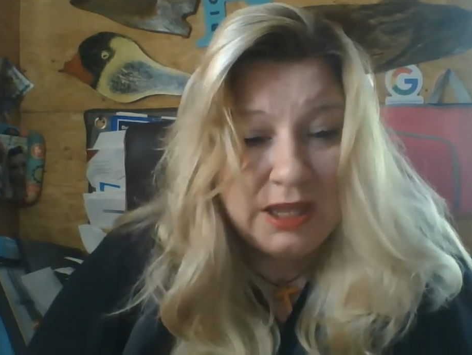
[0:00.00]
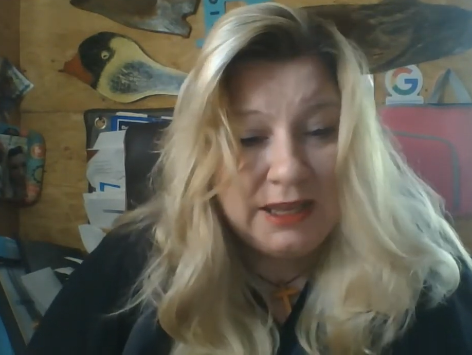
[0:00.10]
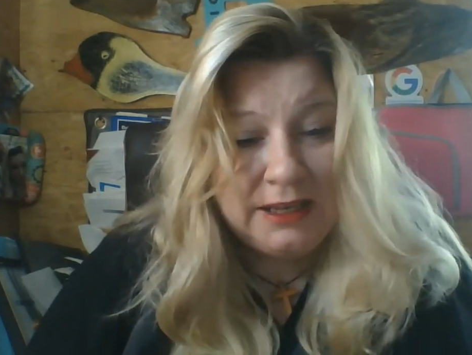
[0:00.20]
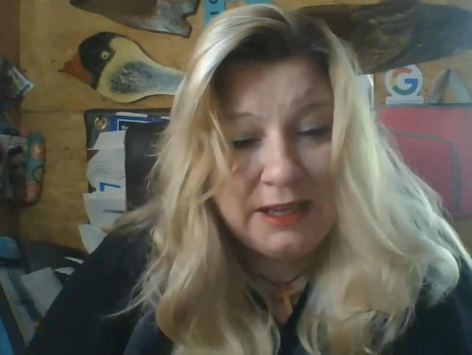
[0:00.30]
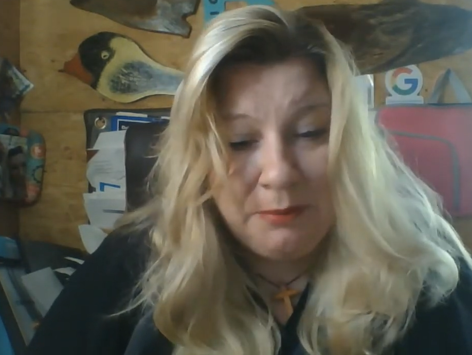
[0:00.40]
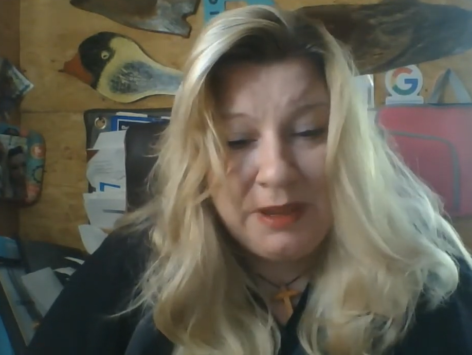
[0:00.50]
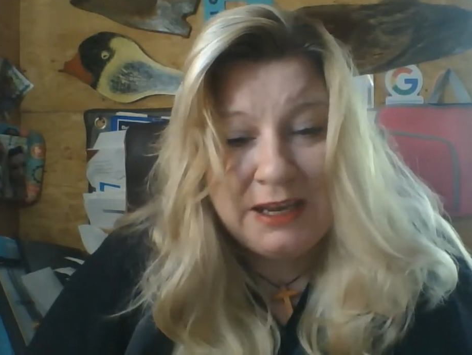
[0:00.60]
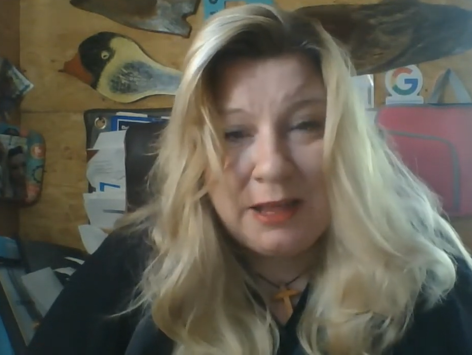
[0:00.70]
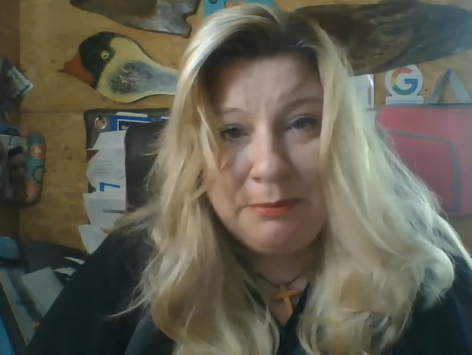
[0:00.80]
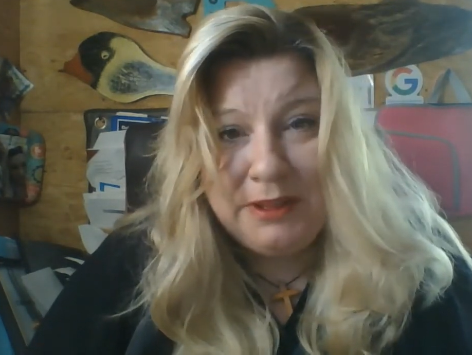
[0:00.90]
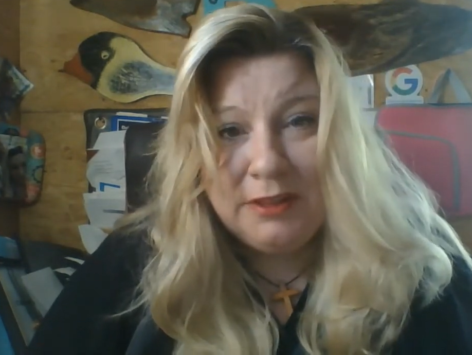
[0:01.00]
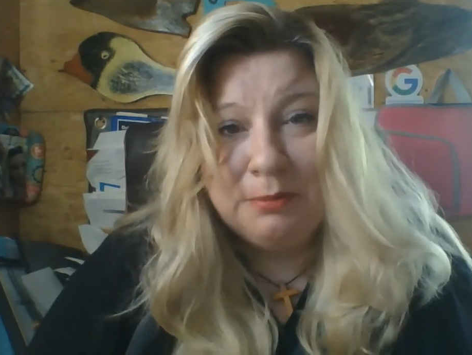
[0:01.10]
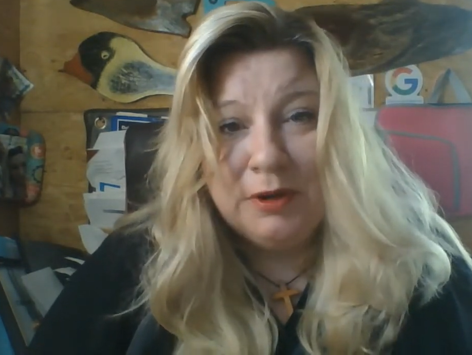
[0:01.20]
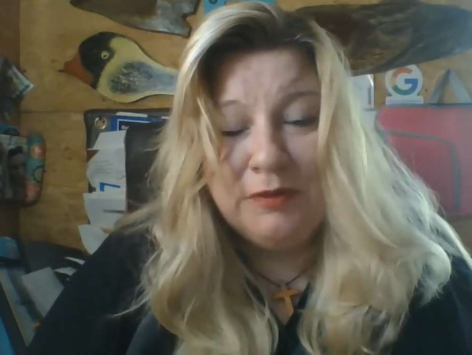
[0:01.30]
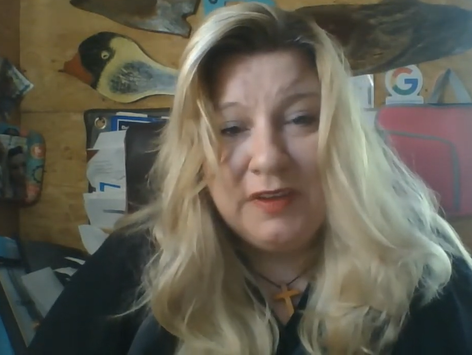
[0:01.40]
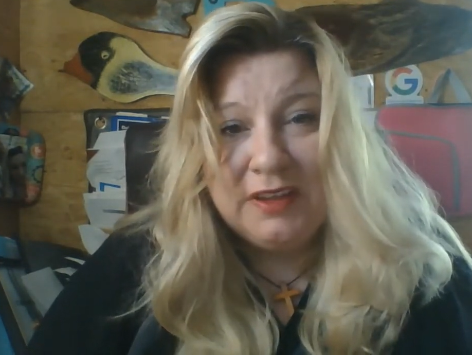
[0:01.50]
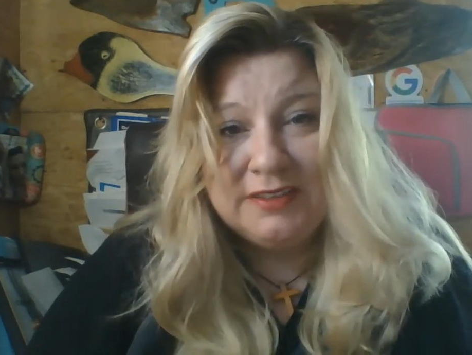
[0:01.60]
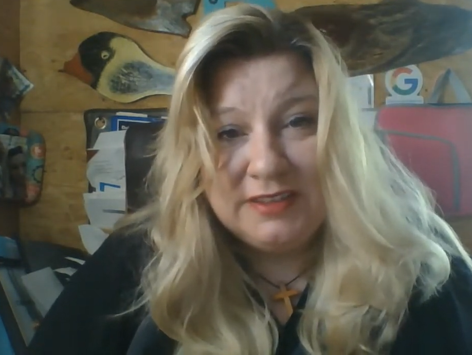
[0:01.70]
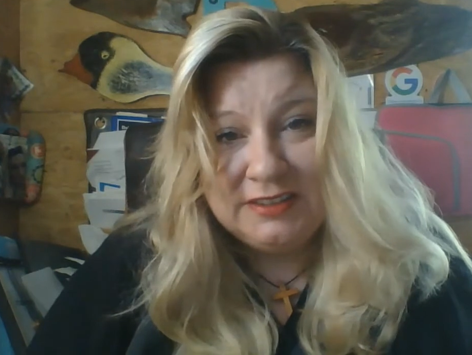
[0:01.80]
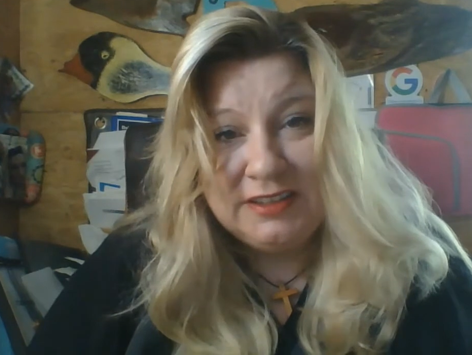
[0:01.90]
and they may not be the perfect
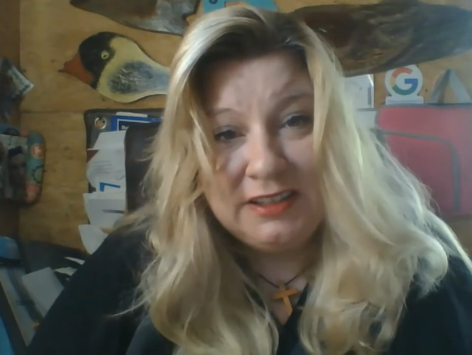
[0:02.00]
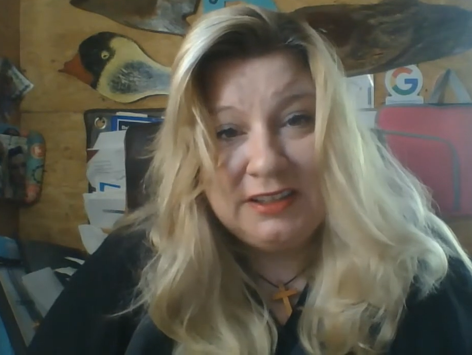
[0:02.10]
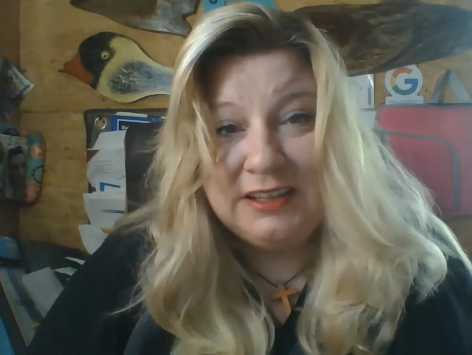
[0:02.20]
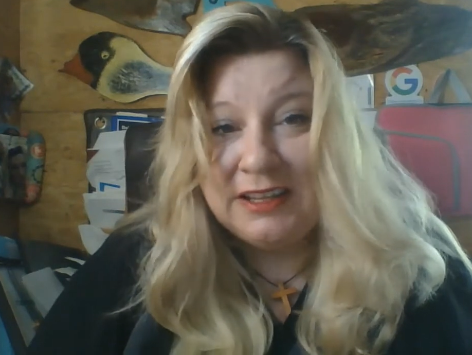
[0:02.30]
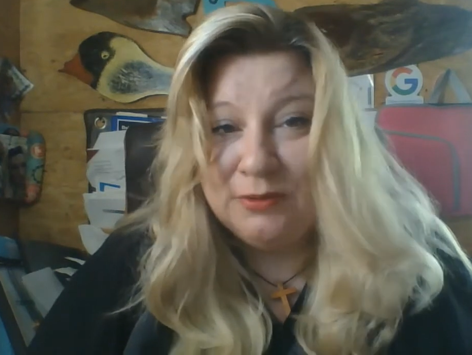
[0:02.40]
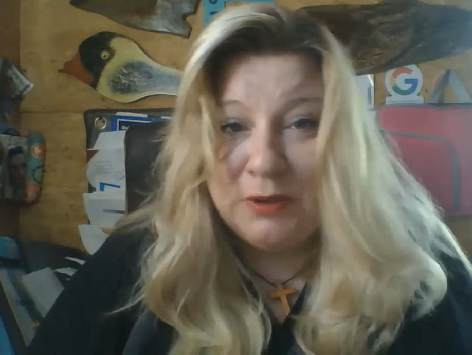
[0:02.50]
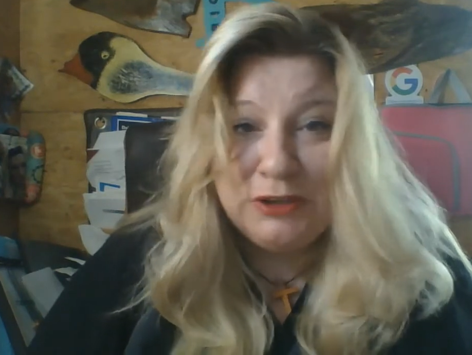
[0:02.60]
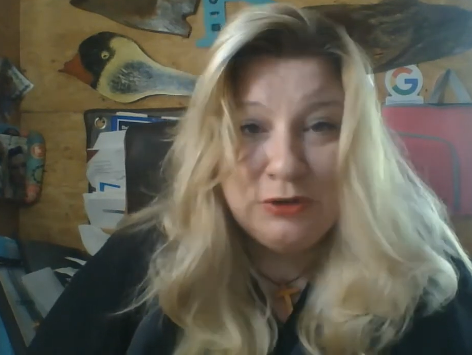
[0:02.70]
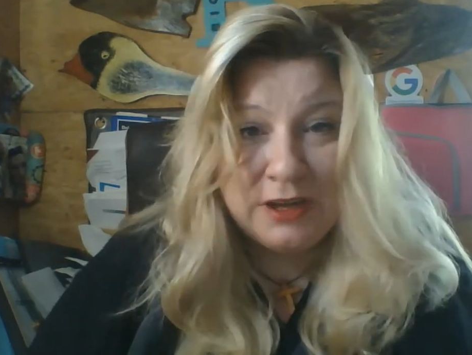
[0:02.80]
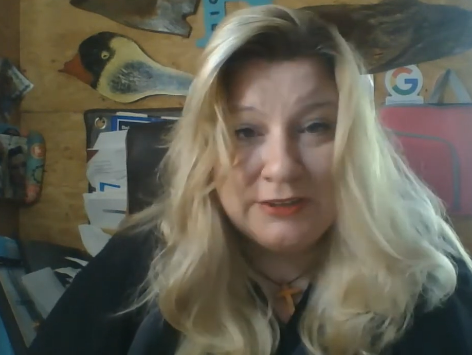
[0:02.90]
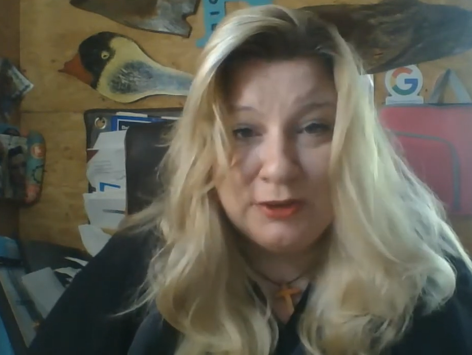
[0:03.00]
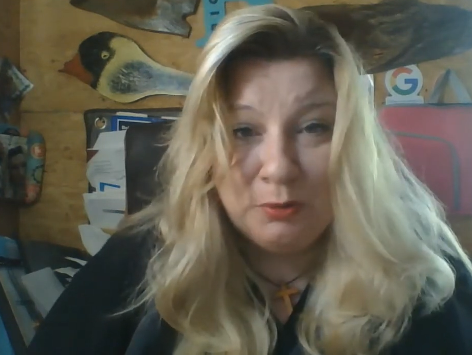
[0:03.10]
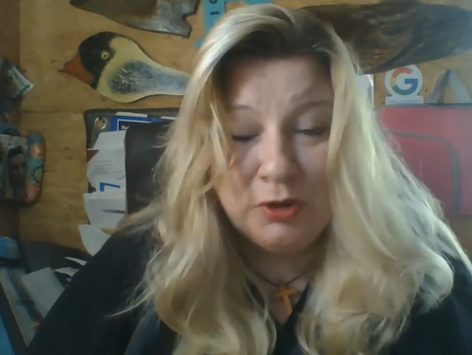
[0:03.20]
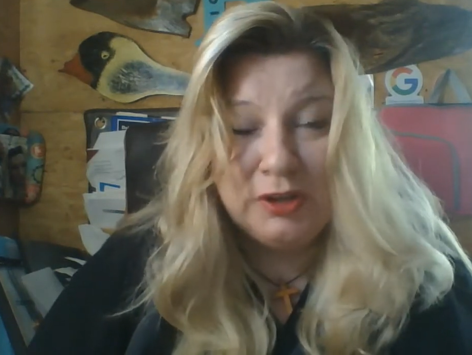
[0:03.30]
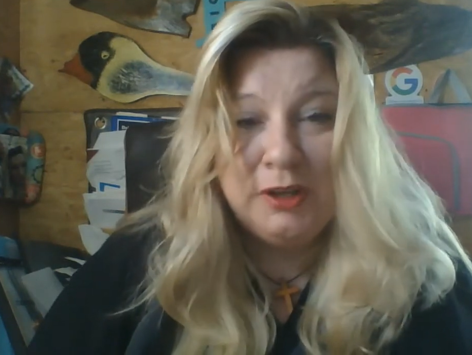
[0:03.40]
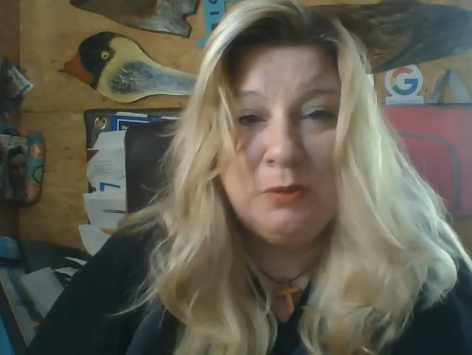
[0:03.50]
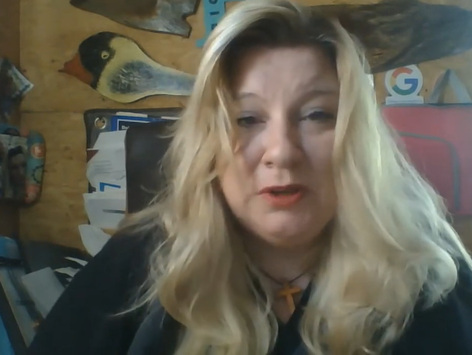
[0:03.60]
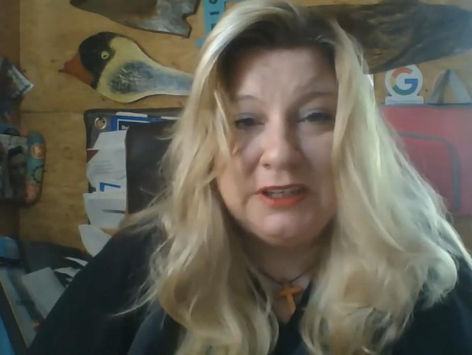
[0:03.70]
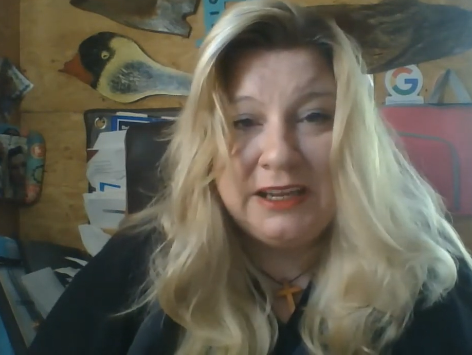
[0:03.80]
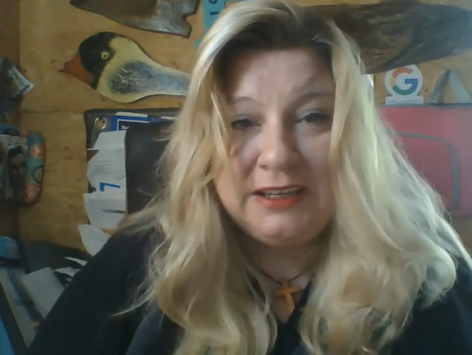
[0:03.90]
assistant, and that's why you guys are working one
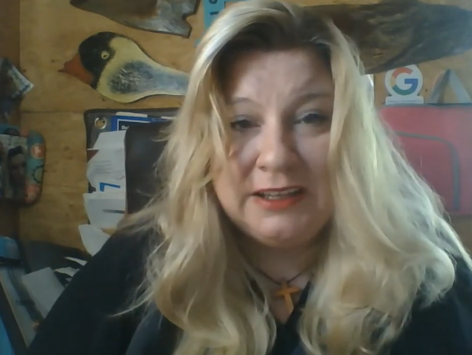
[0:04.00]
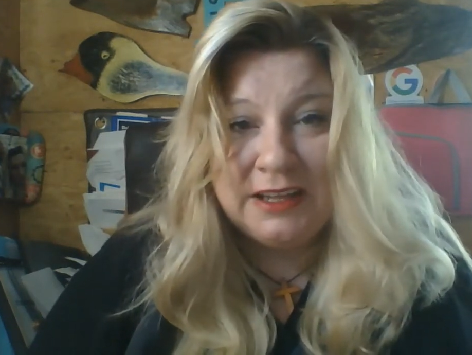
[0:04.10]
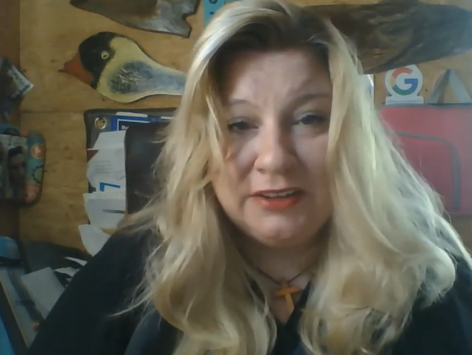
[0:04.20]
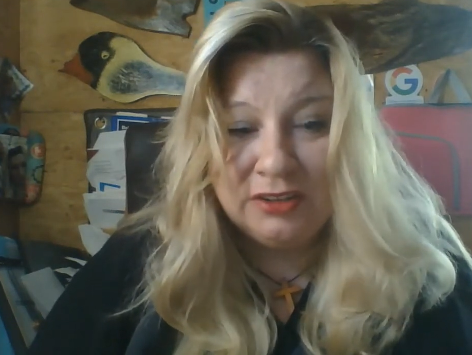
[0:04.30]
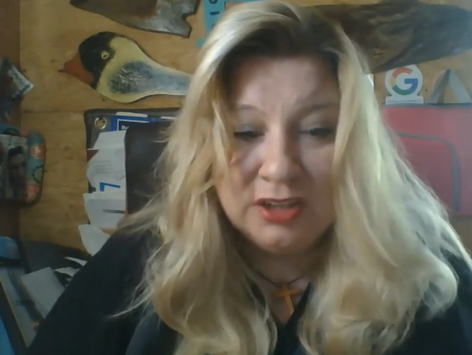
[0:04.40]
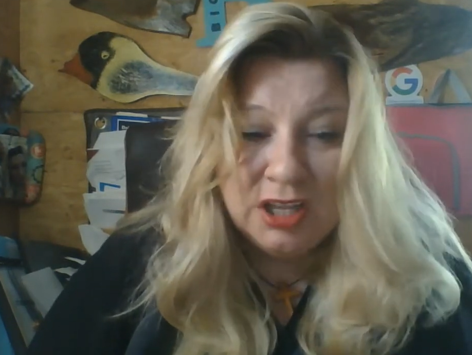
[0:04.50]
day together,